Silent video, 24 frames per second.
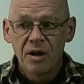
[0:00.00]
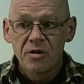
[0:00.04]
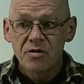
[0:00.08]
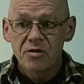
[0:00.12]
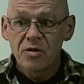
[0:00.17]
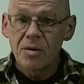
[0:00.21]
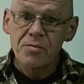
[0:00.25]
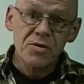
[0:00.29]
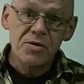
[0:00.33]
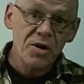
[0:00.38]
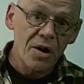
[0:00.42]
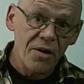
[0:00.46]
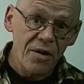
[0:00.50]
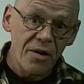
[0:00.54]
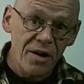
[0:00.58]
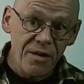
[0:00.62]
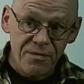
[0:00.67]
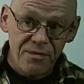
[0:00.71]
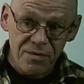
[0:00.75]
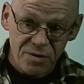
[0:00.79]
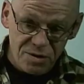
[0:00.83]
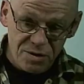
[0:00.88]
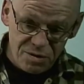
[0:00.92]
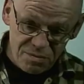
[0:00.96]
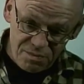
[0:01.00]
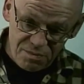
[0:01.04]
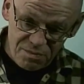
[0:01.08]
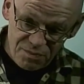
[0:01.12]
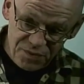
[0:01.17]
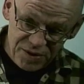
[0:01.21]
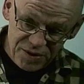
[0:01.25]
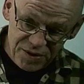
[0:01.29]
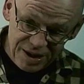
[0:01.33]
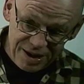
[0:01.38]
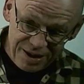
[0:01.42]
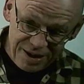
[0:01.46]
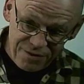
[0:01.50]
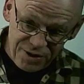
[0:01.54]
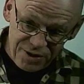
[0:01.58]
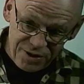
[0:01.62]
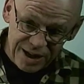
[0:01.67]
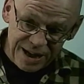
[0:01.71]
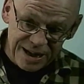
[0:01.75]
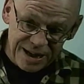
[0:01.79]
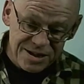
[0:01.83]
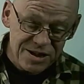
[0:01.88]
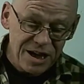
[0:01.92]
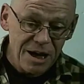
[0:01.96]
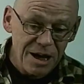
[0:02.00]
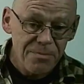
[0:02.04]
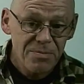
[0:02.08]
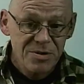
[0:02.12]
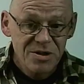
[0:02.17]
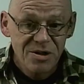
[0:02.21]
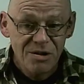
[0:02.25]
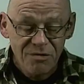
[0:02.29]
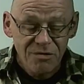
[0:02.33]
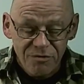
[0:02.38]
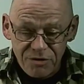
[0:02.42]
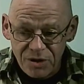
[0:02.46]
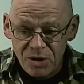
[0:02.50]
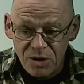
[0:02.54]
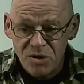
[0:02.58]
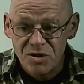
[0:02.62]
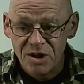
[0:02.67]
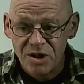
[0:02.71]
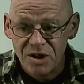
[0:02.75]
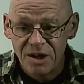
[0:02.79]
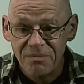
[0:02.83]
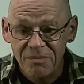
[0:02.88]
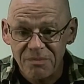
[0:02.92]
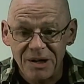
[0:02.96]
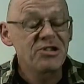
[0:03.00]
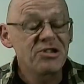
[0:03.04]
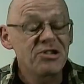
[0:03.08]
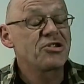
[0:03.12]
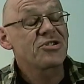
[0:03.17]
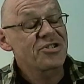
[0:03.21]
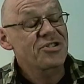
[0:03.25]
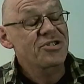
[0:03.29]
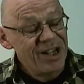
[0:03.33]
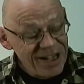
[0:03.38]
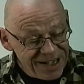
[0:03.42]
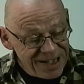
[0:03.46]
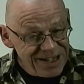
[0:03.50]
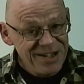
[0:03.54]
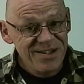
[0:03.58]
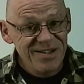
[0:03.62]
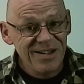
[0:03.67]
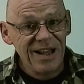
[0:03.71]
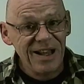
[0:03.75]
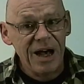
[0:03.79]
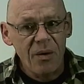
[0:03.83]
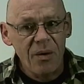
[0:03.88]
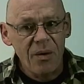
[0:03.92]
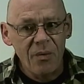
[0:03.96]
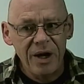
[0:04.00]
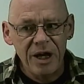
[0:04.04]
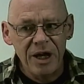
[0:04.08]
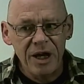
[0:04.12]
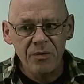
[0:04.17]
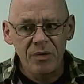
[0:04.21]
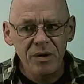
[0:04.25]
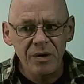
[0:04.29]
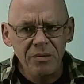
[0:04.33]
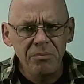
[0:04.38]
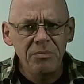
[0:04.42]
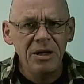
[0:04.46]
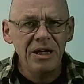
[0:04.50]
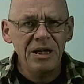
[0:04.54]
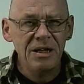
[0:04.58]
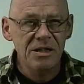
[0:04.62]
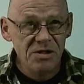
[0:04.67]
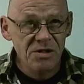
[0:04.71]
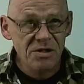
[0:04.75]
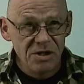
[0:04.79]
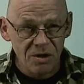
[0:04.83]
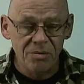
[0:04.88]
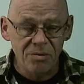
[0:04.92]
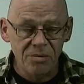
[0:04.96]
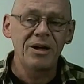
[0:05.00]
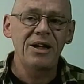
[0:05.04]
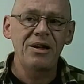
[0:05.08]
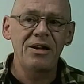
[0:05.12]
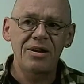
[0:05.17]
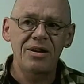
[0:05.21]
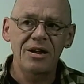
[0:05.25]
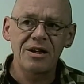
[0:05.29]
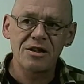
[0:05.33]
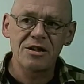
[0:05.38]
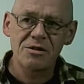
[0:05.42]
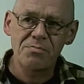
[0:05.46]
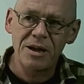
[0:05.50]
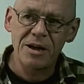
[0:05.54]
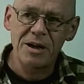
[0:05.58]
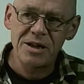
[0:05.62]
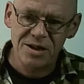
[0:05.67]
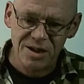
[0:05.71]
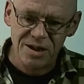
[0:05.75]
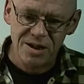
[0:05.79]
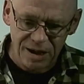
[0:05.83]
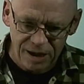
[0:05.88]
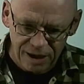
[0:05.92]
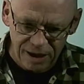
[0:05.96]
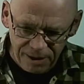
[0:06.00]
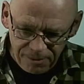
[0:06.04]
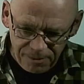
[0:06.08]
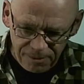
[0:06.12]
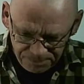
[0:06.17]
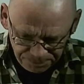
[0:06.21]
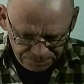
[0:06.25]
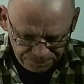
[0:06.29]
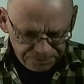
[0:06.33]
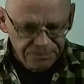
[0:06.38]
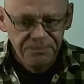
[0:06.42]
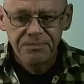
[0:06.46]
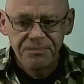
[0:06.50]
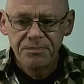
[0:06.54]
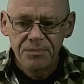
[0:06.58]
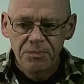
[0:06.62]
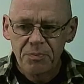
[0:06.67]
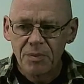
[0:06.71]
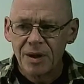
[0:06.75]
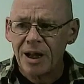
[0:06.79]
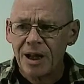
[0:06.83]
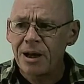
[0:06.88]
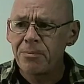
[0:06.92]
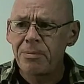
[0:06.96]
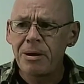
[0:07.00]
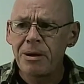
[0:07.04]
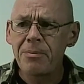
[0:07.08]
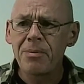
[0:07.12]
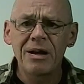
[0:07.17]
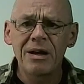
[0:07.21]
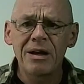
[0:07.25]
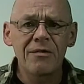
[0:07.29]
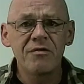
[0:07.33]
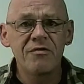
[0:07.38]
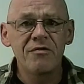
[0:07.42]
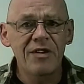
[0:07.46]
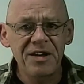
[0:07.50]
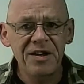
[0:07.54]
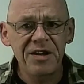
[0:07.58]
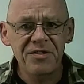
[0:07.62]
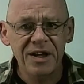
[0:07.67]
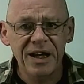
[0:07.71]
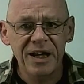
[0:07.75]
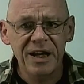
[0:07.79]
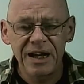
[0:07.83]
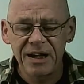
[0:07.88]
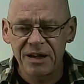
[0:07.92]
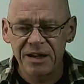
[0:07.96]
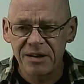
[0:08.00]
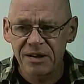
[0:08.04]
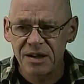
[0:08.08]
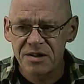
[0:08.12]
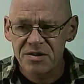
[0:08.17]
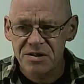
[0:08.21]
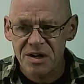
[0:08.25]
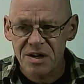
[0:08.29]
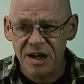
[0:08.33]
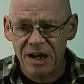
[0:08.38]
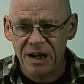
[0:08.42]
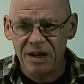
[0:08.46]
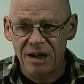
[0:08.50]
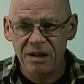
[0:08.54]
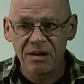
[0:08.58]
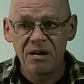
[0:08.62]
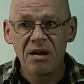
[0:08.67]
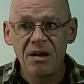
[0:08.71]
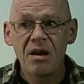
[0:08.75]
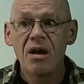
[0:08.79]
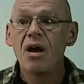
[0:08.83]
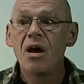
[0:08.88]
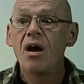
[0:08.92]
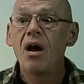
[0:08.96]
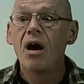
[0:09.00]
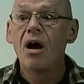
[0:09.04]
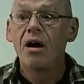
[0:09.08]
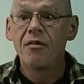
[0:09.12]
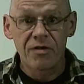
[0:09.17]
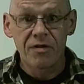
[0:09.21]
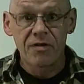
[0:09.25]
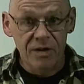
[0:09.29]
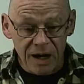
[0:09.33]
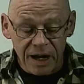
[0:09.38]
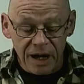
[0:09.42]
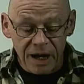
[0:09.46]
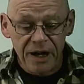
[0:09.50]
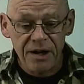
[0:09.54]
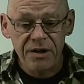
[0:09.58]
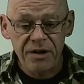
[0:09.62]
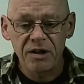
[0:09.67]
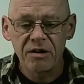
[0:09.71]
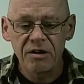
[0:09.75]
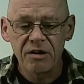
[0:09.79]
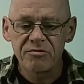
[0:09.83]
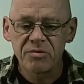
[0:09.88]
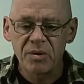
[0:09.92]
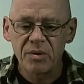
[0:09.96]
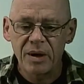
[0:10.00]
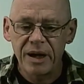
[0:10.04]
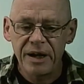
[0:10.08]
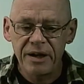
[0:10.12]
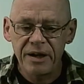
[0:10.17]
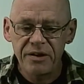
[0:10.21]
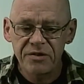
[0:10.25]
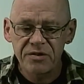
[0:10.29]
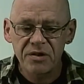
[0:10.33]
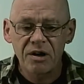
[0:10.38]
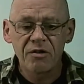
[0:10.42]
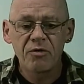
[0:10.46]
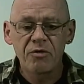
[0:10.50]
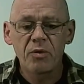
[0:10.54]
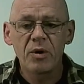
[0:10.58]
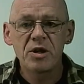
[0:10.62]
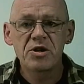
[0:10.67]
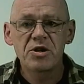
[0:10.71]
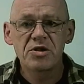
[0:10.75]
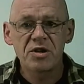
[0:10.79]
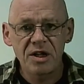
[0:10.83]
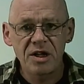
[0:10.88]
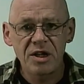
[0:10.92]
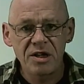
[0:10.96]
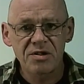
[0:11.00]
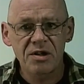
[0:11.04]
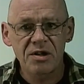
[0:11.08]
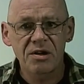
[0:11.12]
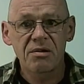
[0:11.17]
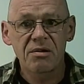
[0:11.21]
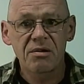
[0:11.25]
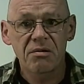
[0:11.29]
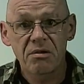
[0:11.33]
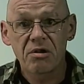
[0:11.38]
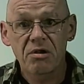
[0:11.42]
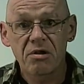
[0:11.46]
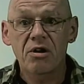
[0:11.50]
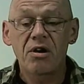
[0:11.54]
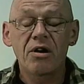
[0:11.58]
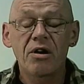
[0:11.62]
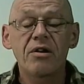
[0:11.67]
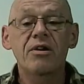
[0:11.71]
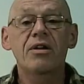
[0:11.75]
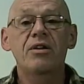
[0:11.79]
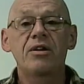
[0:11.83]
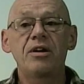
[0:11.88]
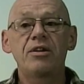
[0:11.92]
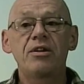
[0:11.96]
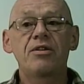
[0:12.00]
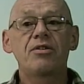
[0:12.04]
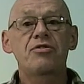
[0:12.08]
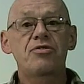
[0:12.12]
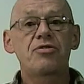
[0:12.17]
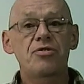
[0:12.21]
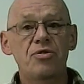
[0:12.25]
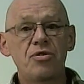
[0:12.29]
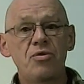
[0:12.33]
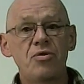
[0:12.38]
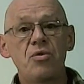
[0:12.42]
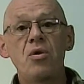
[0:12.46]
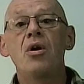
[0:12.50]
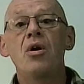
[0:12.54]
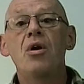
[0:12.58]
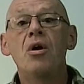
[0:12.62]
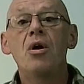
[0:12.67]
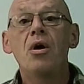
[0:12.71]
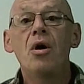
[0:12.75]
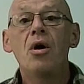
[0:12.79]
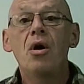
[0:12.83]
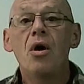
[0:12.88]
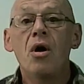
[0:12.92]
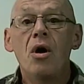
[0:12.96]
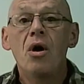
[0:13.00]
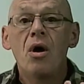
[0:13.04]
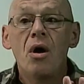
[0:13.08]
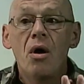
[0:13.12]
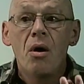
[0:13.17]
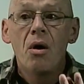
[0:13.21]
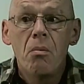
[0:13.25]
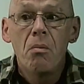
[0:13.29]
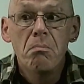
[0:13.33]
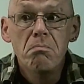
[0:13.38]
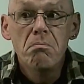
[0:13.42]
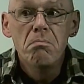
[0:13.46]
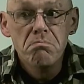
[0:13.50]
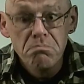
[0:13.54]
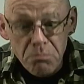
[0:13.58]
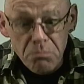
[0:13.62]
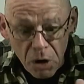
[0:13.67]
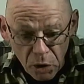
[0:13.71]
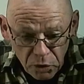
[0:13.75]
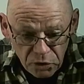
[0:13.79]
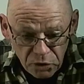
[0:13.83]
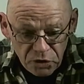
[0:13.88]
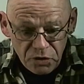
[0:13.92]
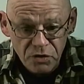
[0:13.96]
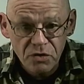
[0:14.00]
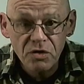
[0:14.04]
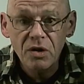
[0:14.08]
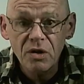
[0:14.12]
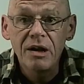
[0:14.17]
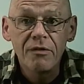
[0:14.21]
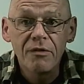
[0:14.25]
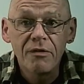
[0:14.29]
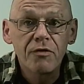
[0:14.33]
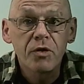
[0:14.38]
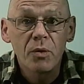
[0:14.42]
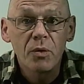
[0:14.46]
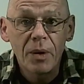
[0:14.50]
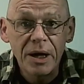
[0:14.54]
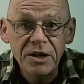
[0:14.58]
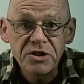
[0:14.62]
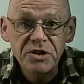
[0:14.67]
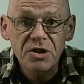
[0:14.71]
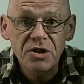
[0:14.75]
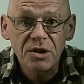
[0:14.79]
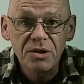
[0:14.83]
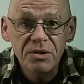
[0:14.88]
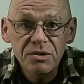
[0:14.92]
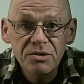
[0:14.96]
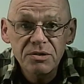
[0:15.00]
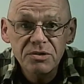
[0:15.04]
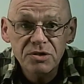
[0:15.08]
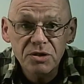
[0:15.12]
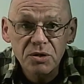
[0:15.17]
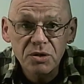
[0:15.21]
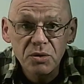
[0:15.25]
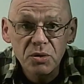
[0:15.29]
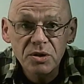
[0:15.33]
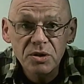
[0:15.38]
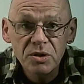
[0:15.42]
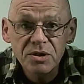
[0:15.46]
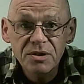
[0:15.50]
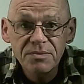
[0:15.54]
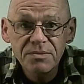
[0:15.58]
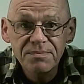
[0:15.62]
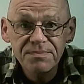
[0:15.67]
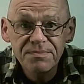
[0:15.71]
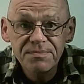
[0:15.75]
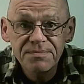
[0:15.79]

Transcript: So I'm sorry if the landscape is confusing. It just is that way. We mean so many things by seeing that people have investigated this in a variety of ways, of which these are currently the two most influential schools.